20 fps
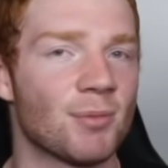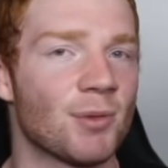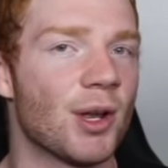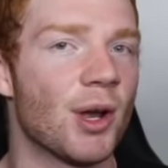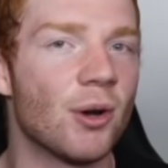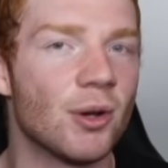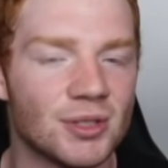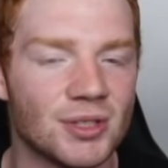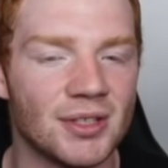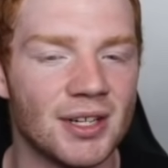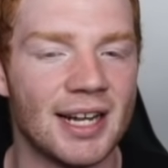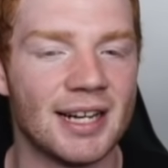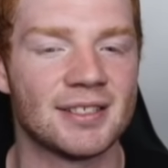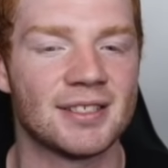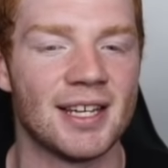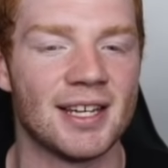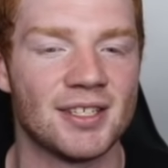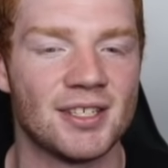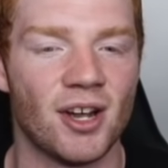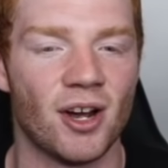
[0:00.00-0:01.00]
We also need to
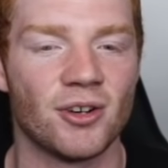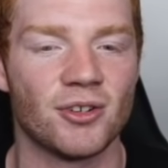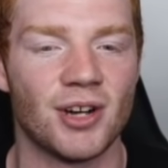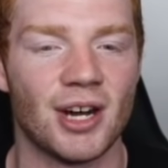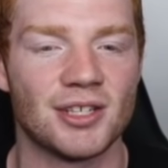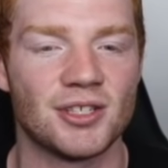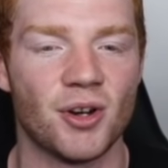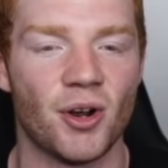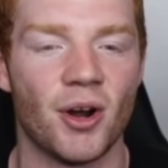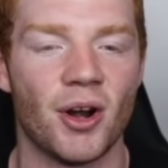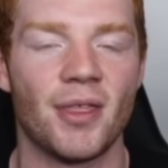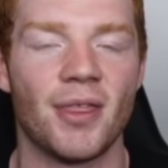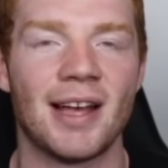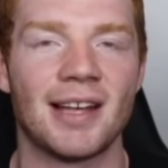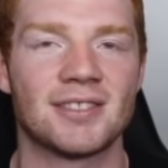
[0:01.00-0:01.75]
see DeAndre Jordan.